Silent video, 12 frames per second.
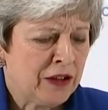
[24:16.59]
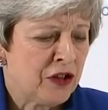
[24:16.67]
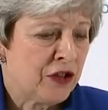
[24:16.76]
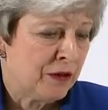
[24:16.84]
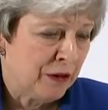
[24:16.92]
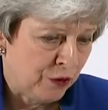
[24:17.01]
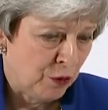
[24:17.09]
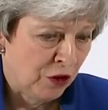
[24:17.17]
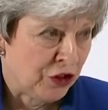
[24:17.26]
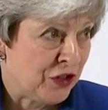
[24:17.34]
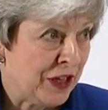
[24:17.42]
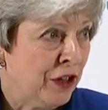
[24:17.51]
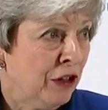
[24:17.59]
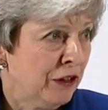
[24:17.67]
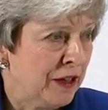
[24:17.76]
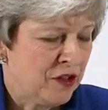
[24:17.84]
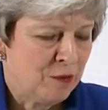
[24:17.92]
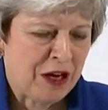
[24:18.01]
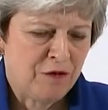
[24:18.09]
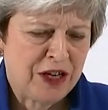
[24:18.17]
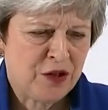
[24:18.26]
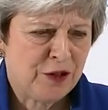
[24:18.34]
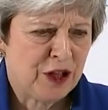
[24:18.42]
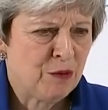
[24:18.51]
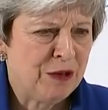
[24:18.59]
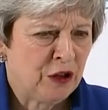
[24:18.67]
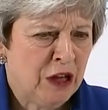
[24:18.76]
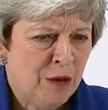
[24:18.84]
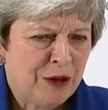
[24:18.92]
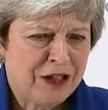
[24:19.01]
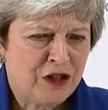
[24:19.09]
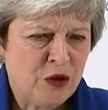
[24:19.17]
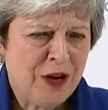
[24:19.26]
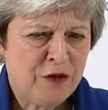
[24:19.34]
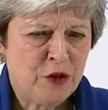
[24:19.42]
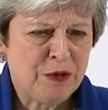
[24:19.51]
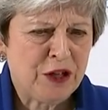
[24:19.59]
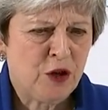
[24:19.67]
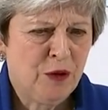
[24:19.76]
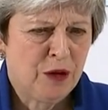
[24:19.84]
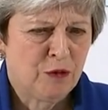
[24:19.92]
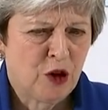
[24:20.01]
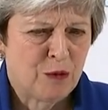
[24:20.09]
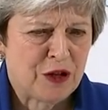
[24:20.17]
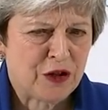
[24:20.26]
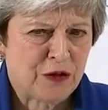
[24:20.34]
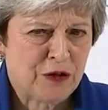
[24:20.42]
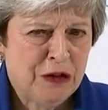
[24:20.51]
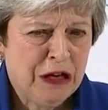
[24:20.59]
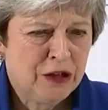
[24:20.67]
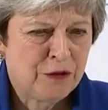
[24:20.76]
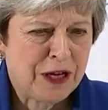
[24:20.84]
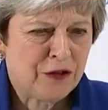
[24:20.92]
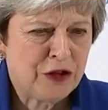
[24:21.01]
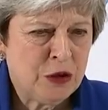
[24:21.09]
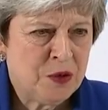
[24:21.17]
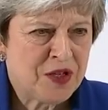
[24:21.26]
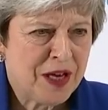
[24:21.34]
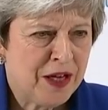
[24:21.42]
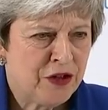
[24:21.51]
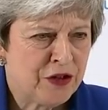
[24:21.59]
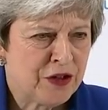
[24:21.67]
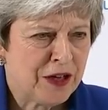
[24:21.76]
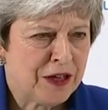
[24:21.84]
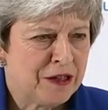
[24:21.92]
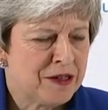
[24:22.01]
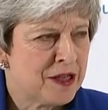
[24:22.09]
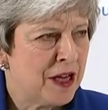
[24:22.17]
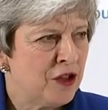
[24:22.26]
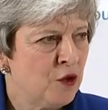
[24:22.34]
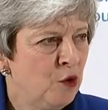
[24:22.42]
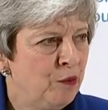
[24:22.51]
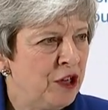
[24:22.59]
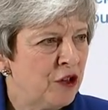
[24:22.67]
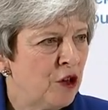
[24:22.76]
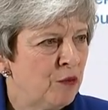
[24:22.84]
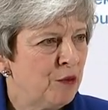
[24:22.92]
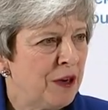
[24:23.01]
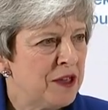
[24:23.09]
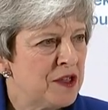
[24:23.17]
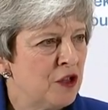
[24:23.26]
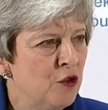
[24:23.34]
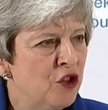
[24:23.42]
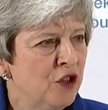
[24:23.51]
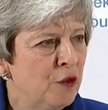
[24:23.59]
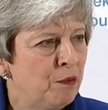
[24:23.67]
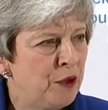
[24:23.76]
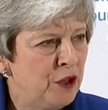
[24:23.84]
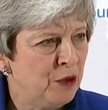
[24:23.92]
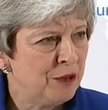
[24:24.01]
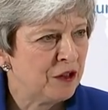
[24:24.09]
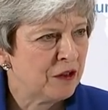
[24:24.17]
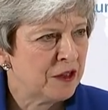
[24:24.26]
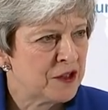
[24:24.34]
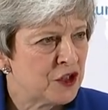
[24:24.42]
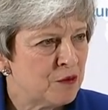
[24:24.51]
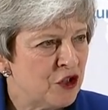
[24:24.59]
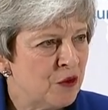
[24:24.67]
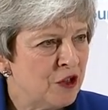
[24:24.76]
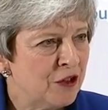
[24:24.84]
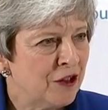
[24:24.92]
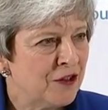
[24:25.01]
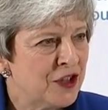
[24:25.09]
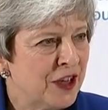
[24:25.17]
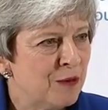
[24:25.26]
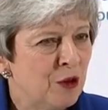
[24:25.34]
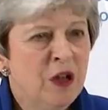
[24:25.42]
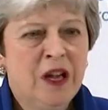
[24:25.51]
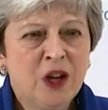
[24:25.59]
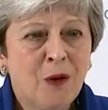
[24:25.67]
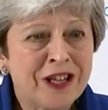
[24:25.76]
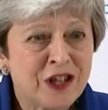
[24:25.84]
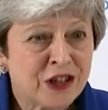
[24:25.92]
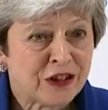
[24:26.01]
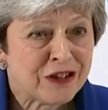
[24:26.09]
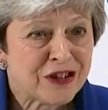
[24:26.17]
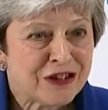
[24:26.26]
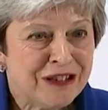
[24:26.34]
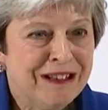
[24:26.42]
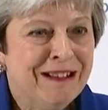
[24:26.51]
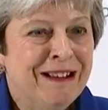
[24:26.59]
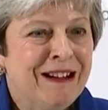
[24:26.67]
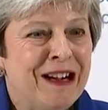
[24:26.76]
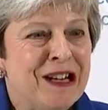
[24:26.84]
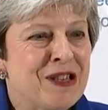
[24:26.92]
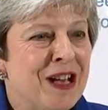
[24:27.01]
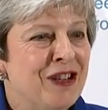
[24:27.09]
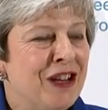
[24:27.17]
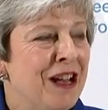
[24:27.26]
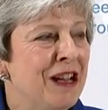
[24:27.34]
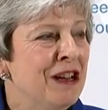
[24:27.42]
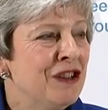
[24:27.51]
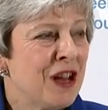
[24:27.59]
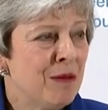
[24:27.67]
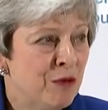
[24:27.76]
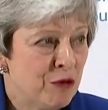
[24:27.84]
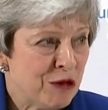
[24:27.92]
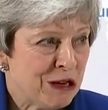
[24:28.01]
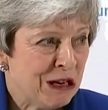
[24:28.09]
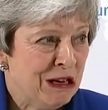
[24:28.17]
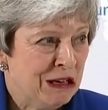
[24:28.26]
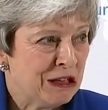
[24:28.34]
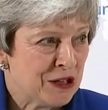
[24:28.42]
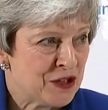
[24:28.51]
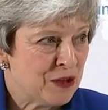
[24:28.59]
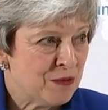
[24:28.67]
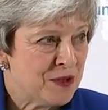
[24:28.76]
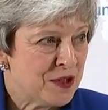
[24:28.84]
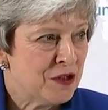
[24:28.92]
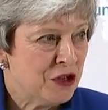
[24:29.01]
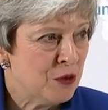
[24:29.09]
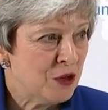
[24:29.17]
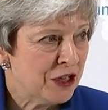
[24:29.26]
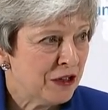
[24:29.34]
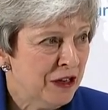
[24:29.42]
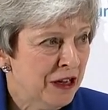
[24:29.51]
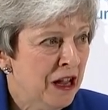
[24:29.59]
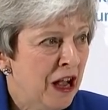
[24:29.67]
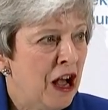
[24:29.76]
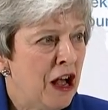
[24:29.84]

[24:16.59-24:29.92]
And if you want a deal, it's about ratifying the bill. But I do have to pick you up, Robert, on the fact that you said that I had said there would be a compromise solution of a permanent customs union on the table. No, I didn't. I said a temporary customs union,